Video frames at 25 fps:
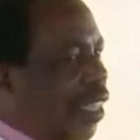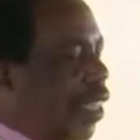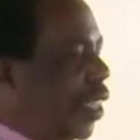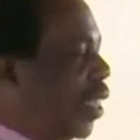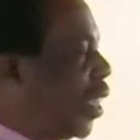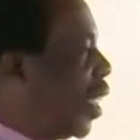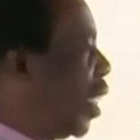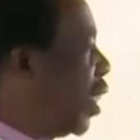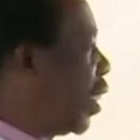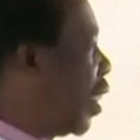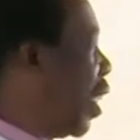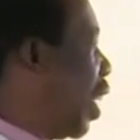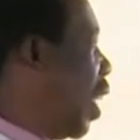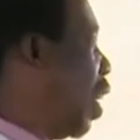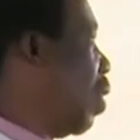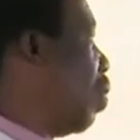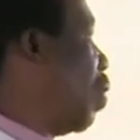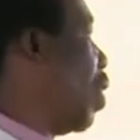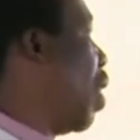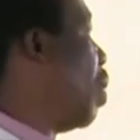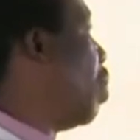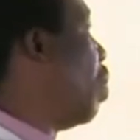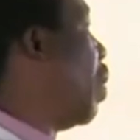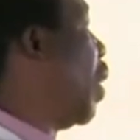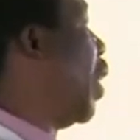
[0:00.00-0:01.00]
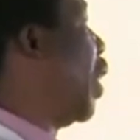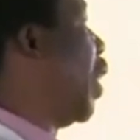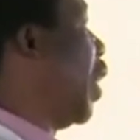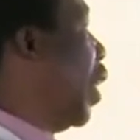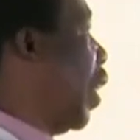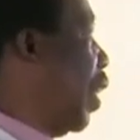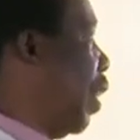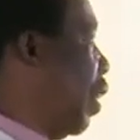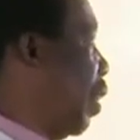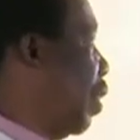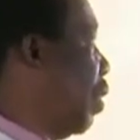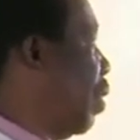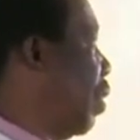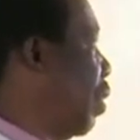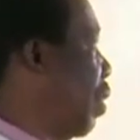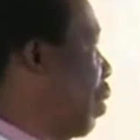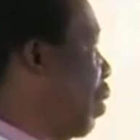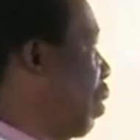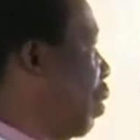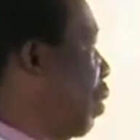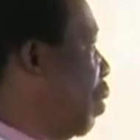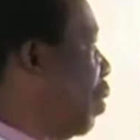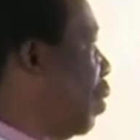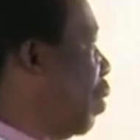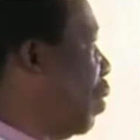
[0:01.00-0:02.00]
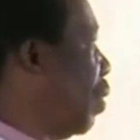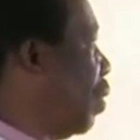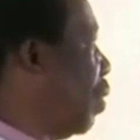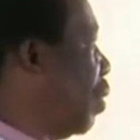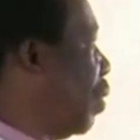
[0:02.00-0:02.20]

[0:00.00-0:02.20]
the church like we are playing. It's